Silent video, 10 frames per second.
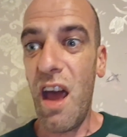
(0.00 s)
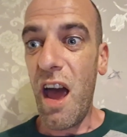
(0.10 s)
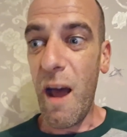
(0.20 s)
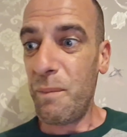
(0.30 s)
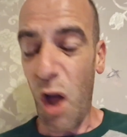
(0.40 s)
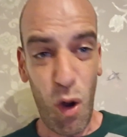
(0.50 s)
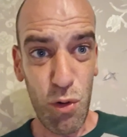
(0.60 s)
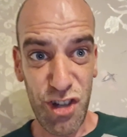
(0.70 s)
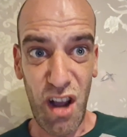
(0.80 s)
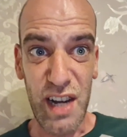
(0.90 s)
The whole
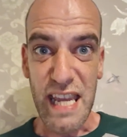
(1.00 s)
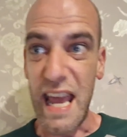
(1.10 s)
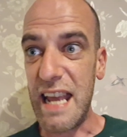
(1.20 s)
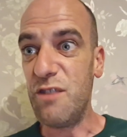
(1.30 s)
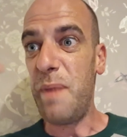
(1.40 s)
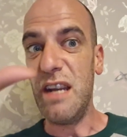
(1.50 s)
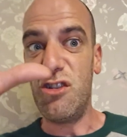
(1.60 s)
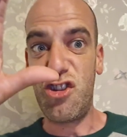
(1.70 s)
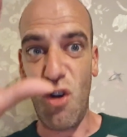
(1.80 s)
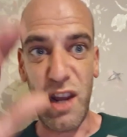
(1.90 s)
journey, he's been
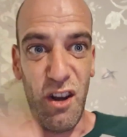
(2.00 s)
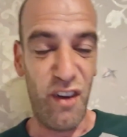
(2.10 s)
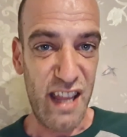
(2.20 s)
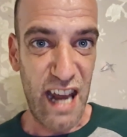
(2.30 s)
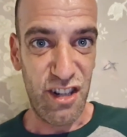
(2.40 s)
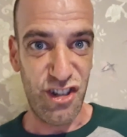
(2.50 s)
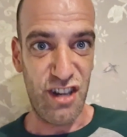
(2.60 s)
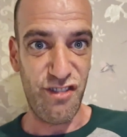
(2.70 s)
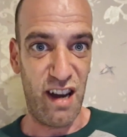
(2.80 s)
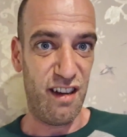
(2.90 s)
chugging on an energy
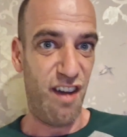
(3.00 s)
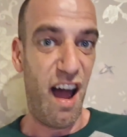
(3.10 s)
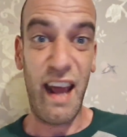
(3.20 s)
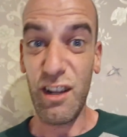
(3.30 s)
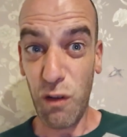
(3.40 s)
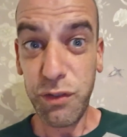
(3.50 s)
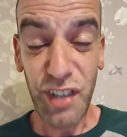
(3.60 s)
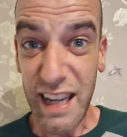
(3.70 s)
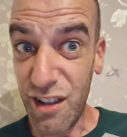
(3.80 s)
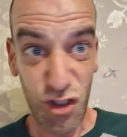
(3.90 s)
drink, right? And it's
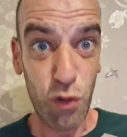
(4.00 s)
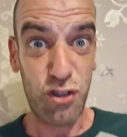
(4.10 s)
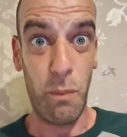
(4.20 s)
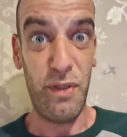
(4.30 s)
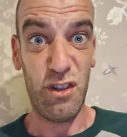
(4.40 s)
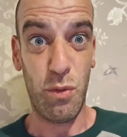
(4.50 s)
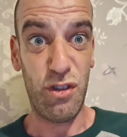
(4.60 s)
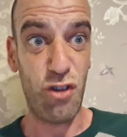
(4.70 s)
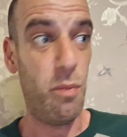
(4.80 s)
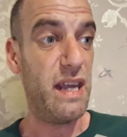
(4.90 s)
obviously, it's done something to his
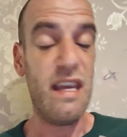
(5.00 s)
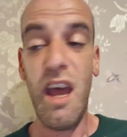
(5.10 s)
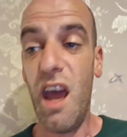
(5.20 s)
tummy,